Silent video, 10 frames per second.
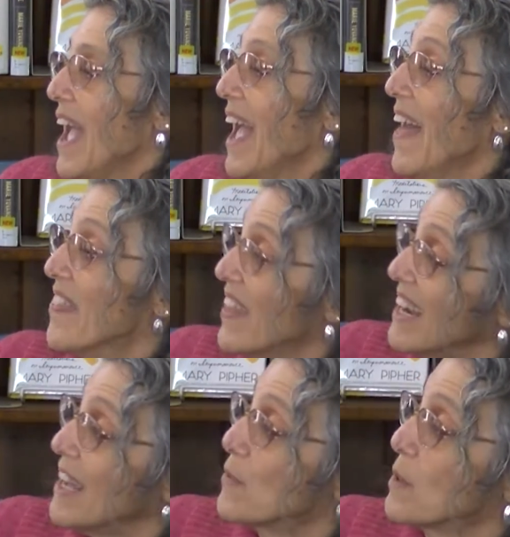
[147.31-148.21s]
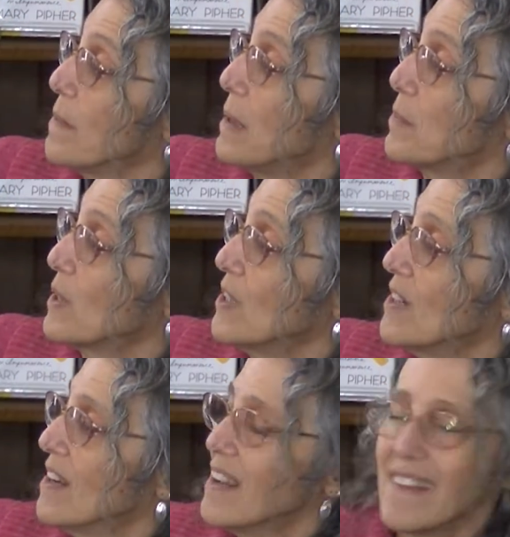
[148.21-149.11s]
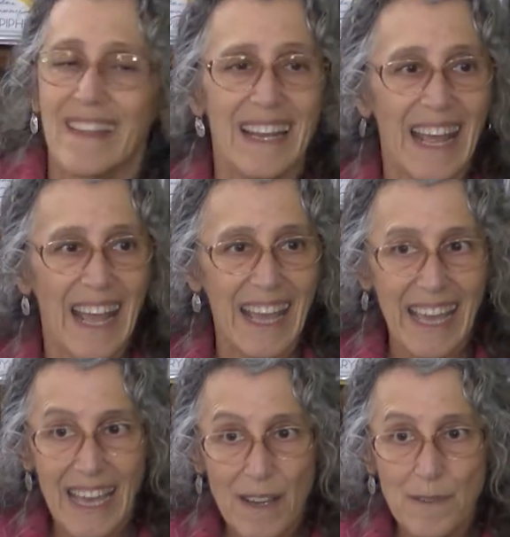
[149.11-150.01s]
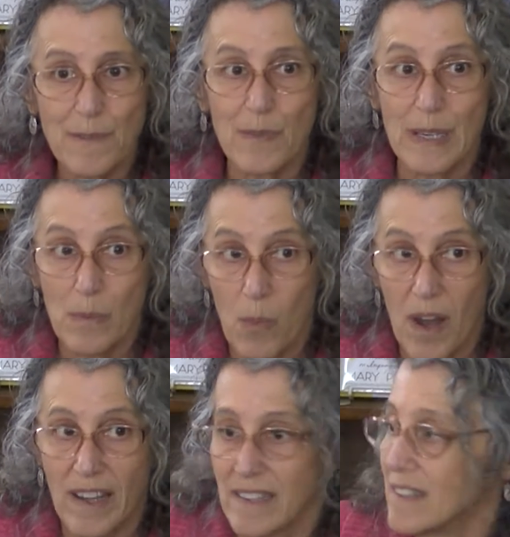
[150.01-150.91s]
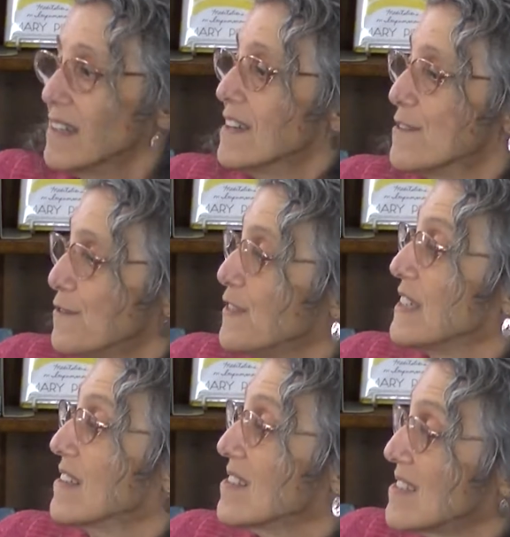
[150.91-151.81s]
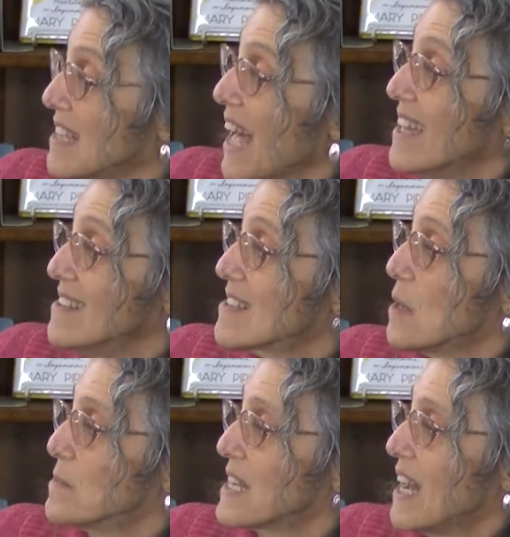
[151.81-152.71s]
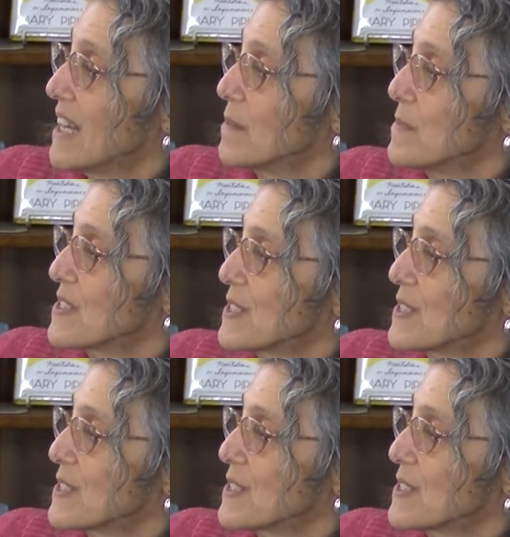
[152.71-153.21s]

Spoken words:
And then I remember that everyone feels sad sometimes.